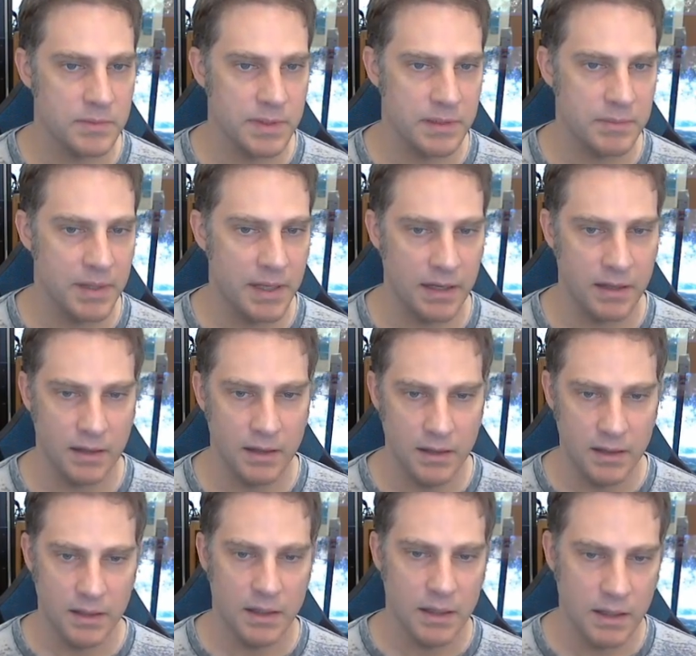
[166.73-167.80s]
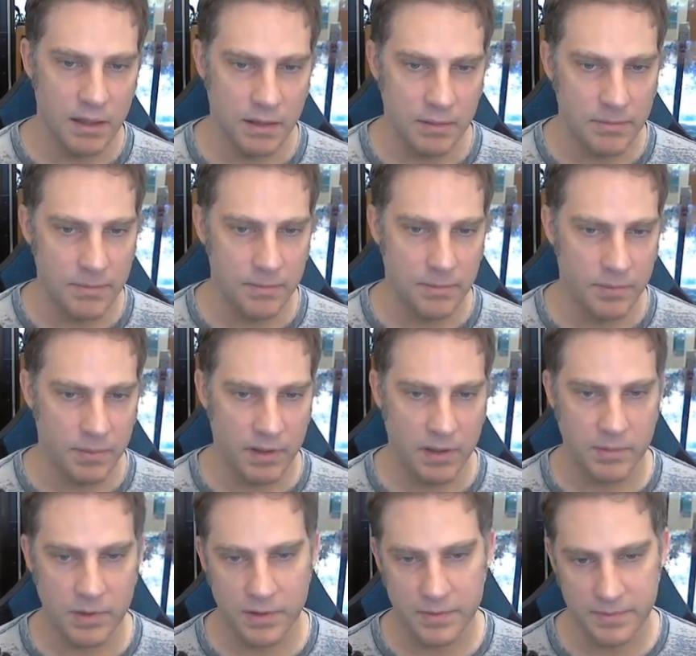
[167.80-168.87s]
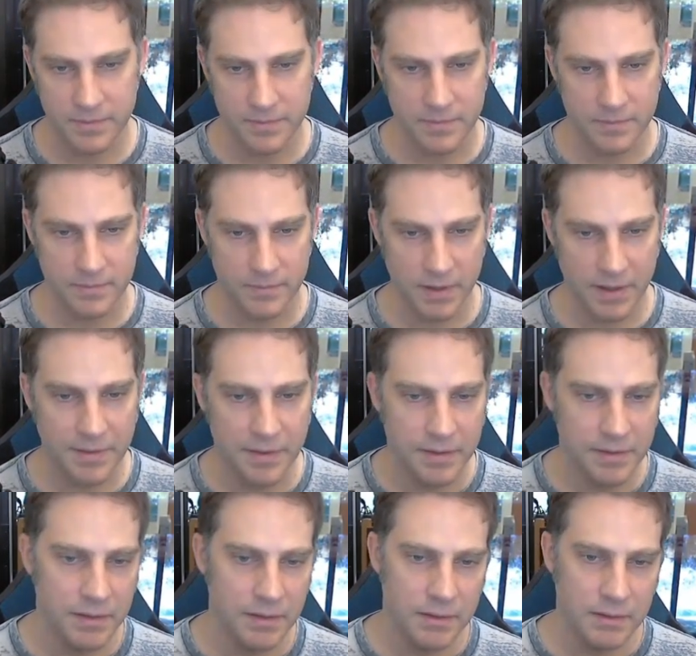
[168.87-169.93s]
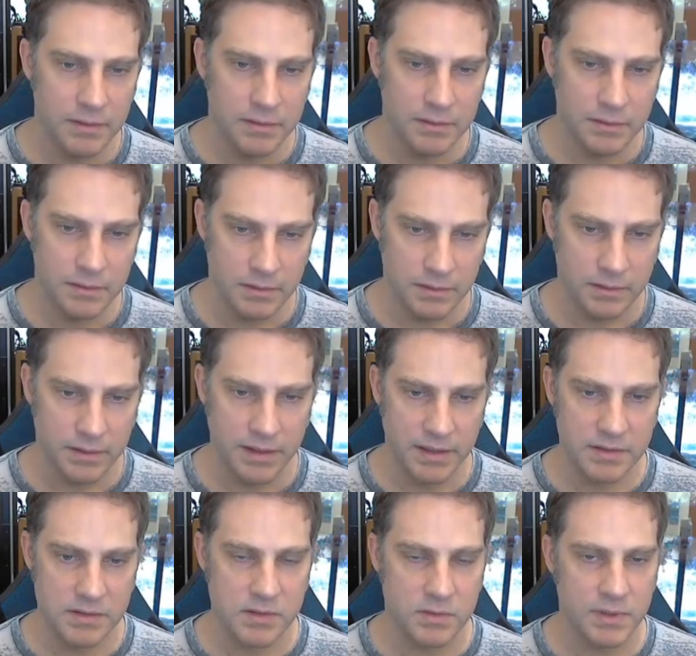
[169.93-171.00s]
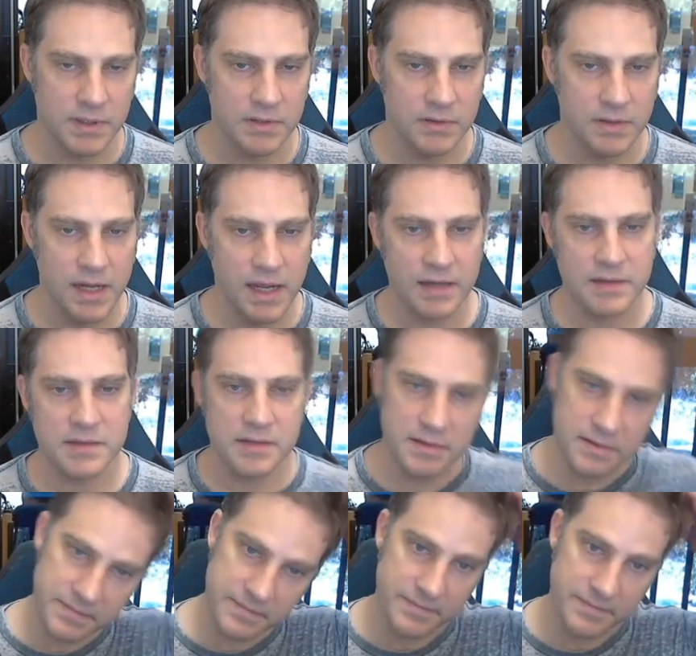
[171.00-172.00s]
what we're gonna pick. Plumber, right? All right. So we're gonna do next.